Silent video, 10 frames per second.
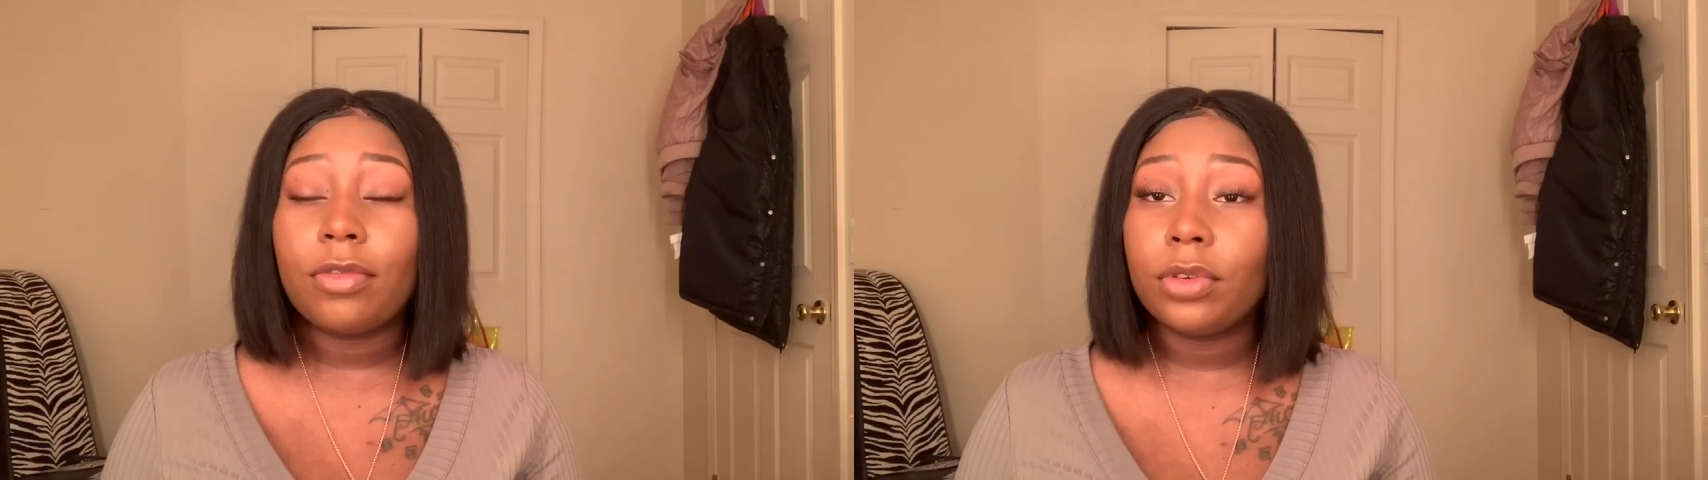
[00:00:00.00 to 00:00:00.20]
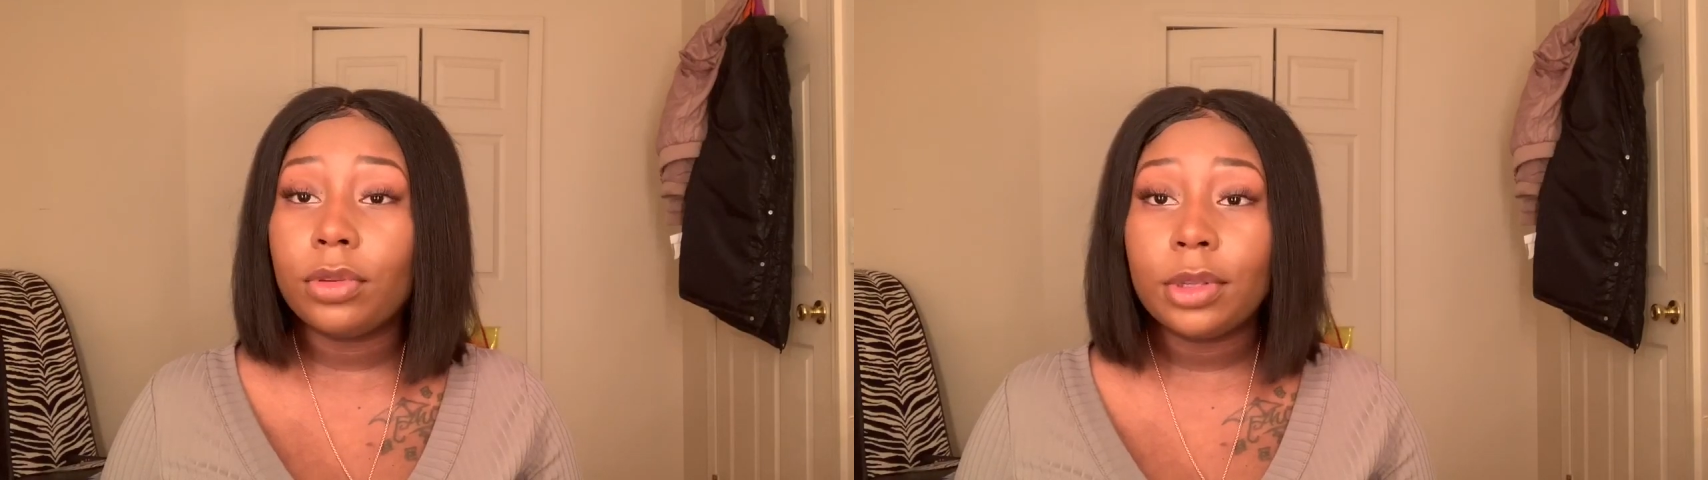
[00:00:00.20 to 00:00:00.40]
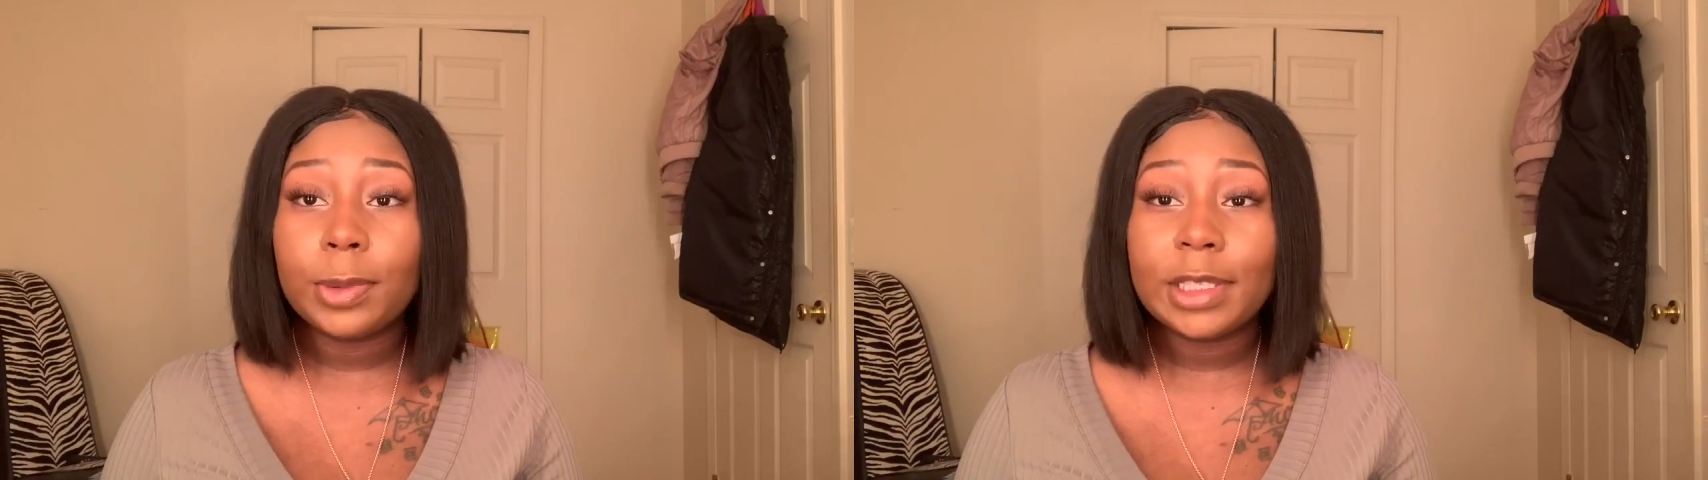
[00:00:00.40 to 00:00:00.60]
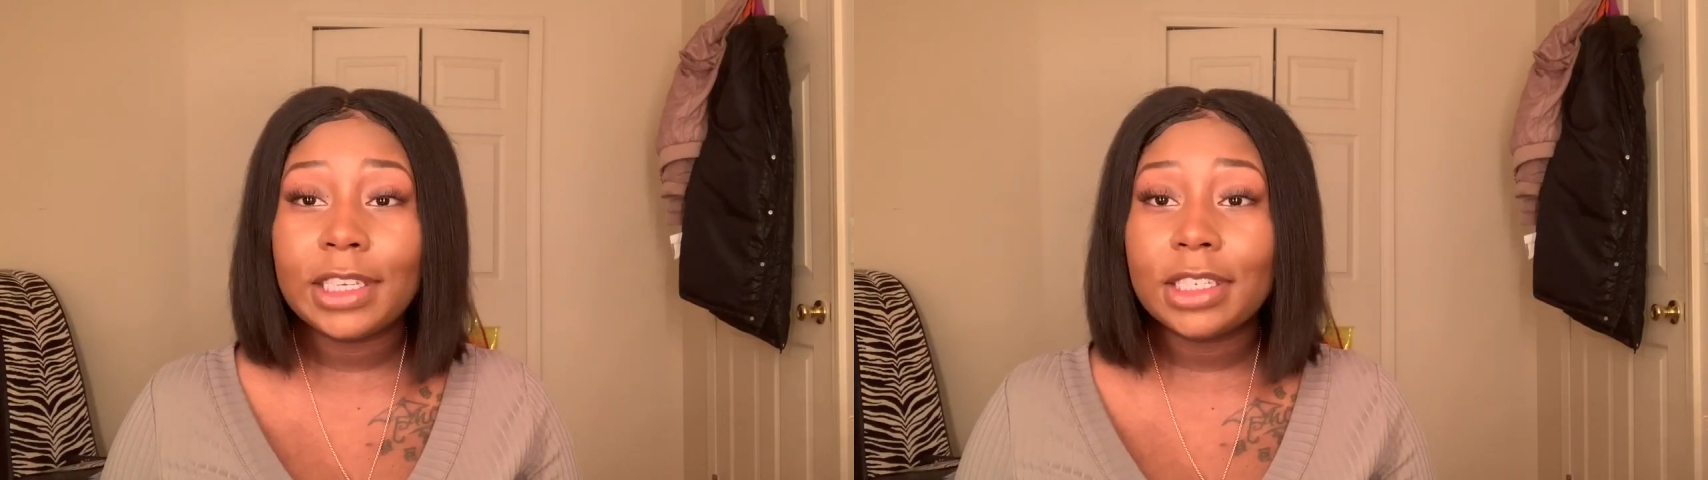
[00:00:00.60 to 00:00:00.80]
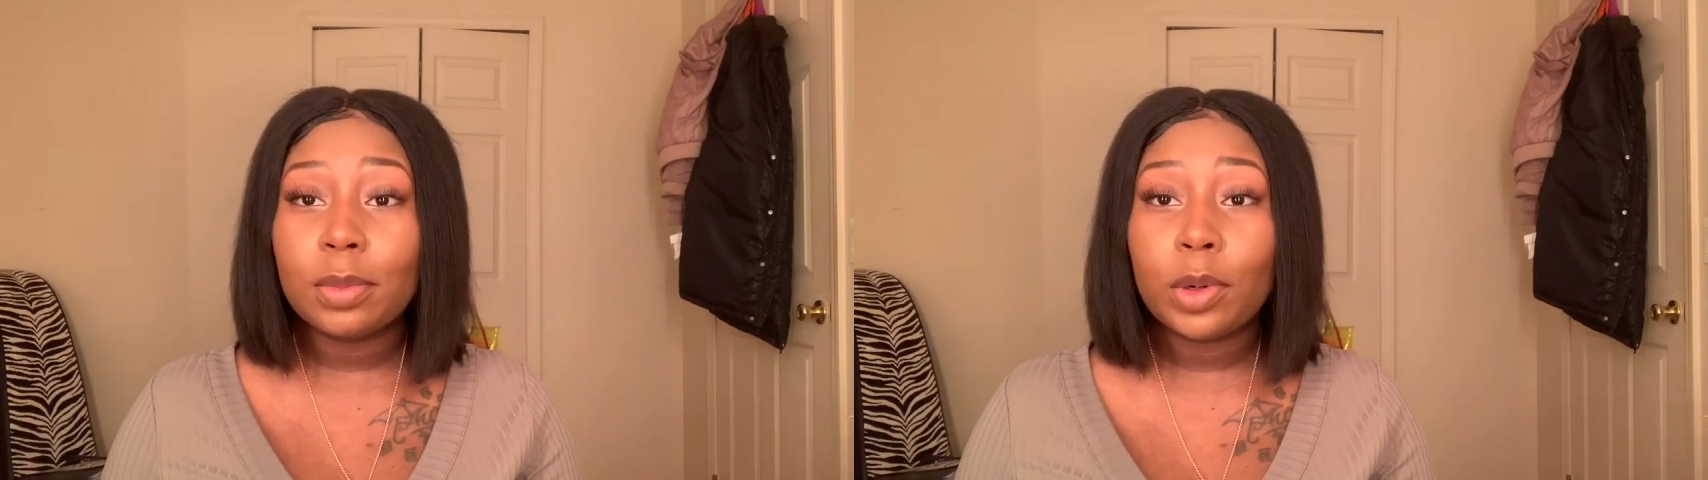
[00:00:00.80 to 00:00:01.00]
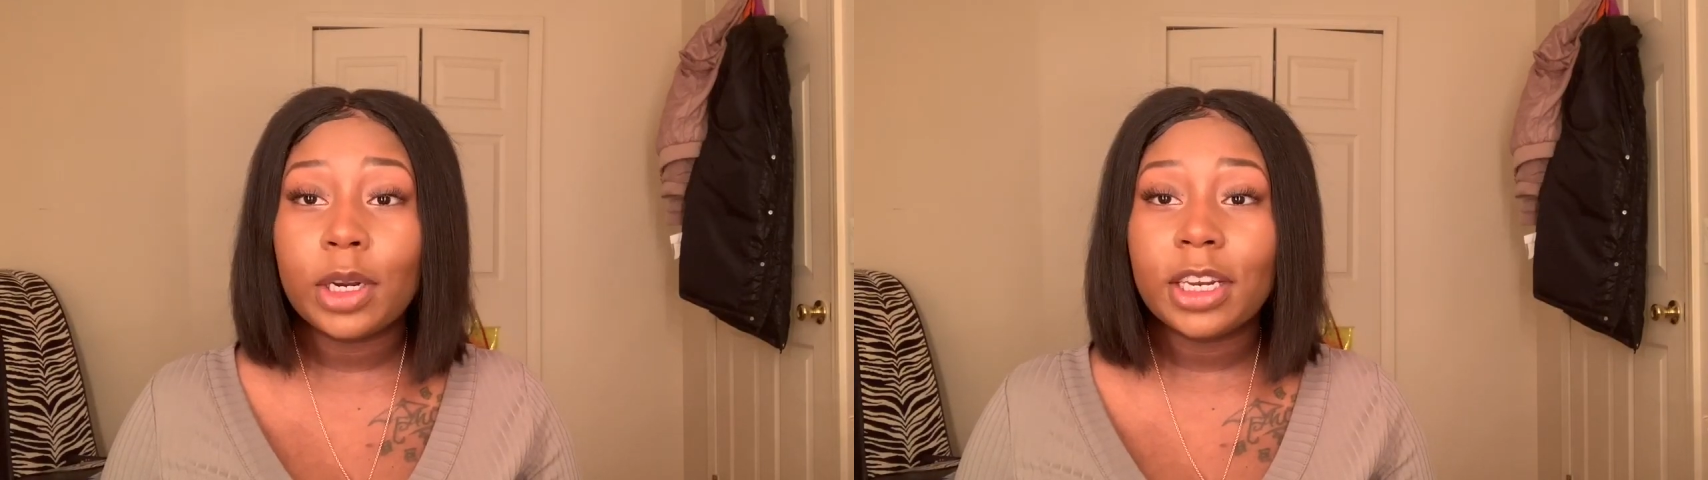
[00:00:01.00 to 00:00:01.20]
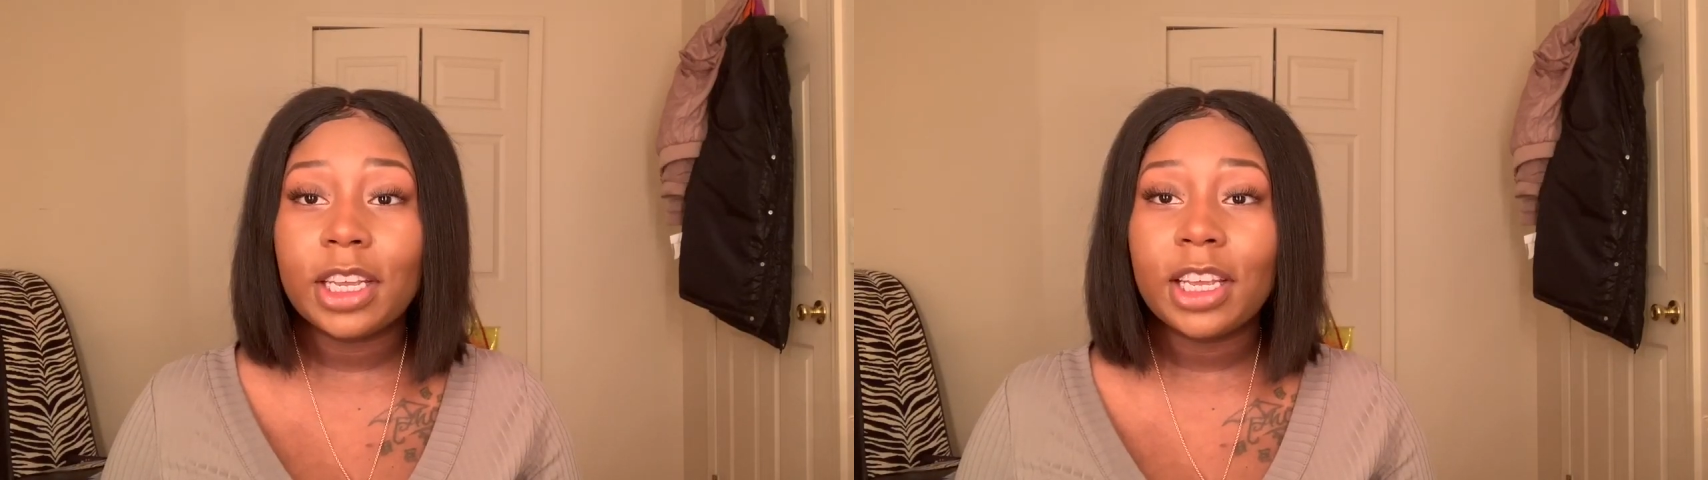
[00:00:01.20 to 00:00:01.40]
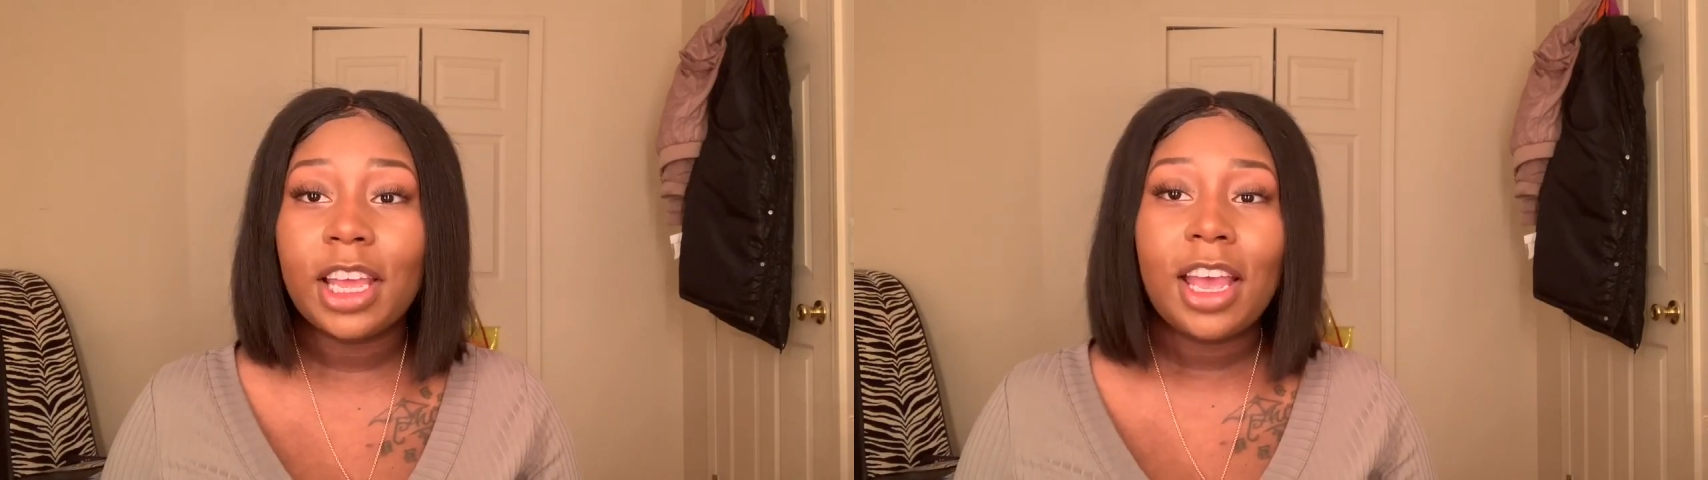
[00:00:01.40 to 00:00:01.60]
Fruit Loops this morning.